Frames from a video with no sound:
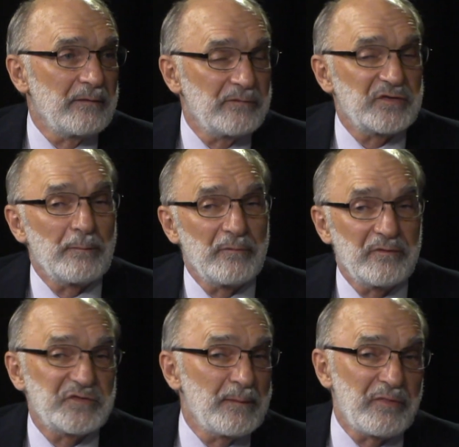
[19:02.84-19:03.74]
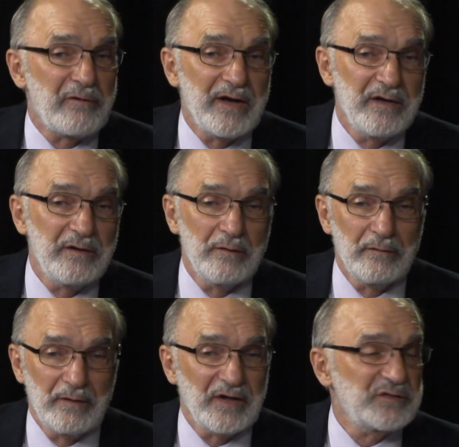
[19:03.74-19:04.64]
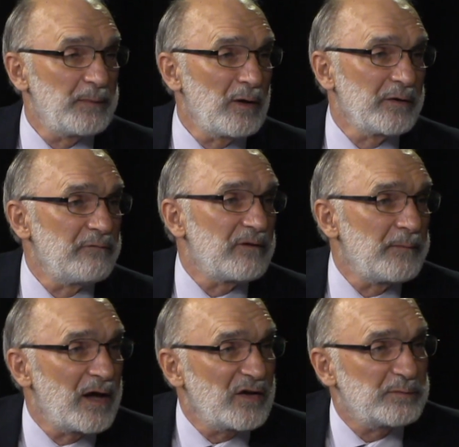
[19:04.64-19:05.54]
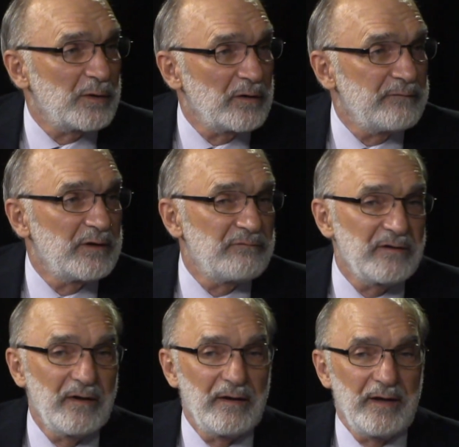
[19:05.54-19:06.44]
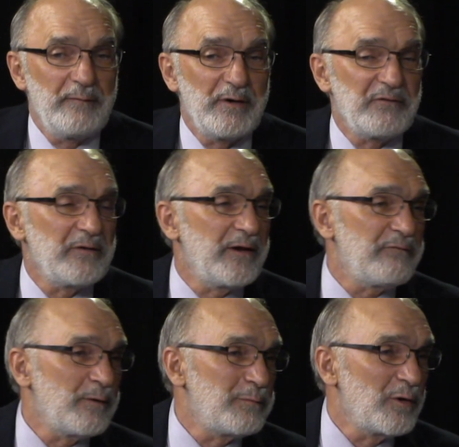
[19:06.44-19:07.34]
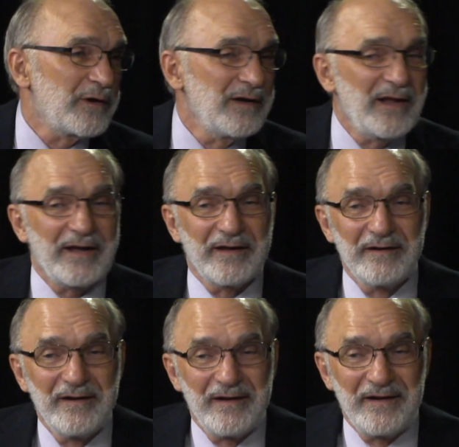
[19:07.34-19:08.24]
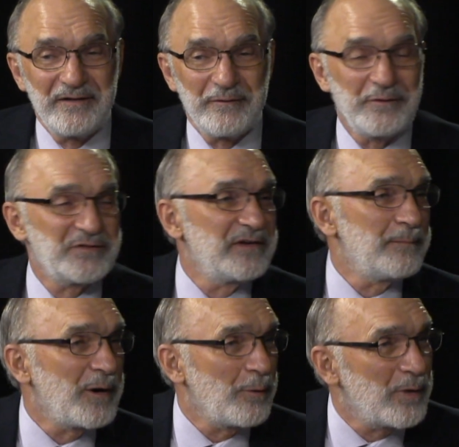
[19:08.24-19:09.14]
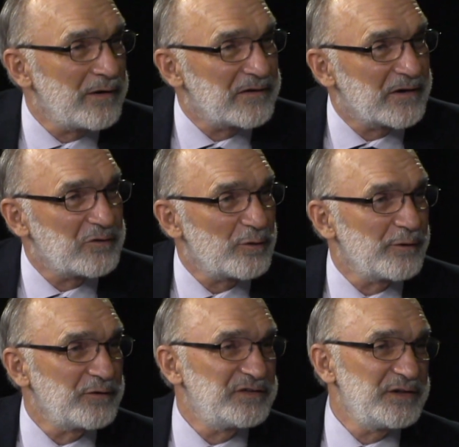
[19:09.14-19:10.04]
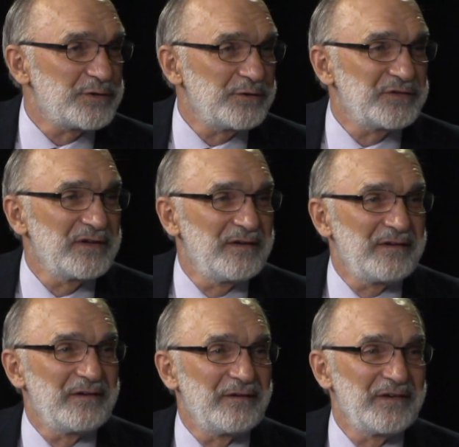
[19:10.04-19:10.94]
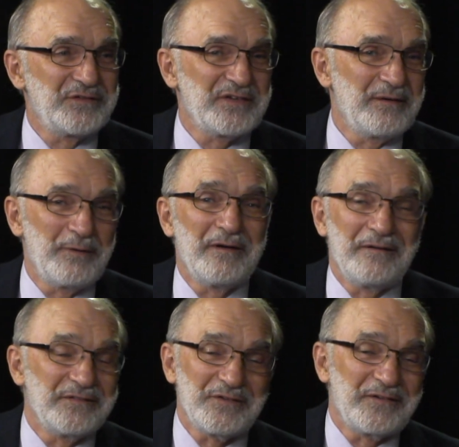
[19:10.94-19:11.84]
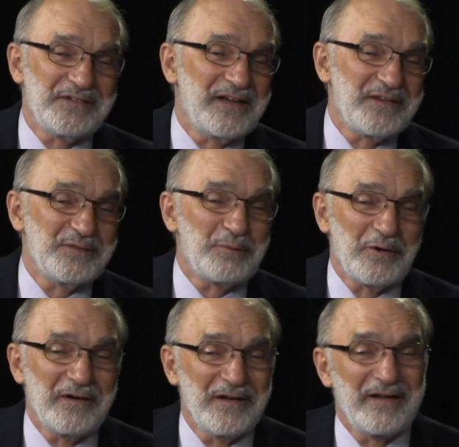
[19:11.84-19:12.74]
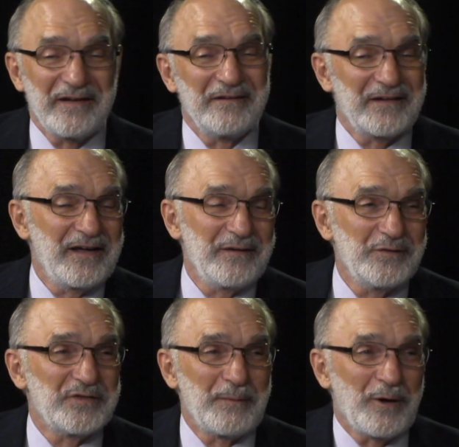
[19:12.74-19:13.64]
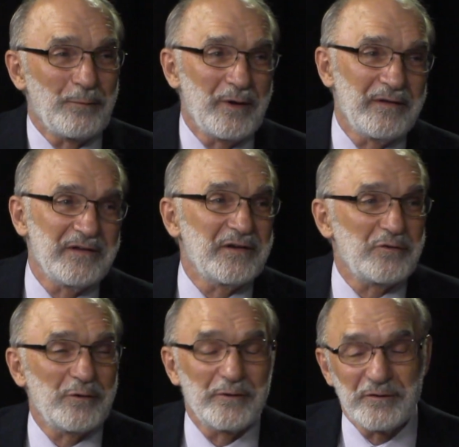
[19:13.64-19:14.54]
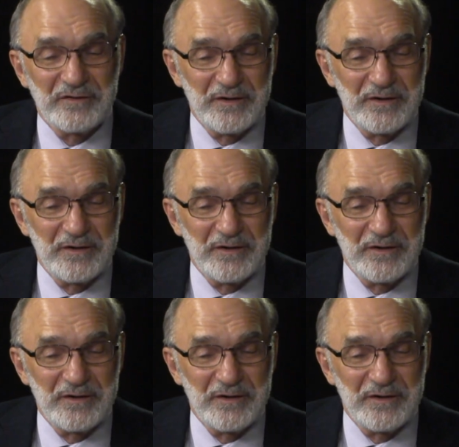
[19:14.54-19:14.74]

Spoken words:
Some threaten to expel you from the hospital, even if you're there for a broken leg and you use marijuana to control your seizures. You know, they say, well, as long as you got this broken leg, you can't use the marijuana to control your seizures.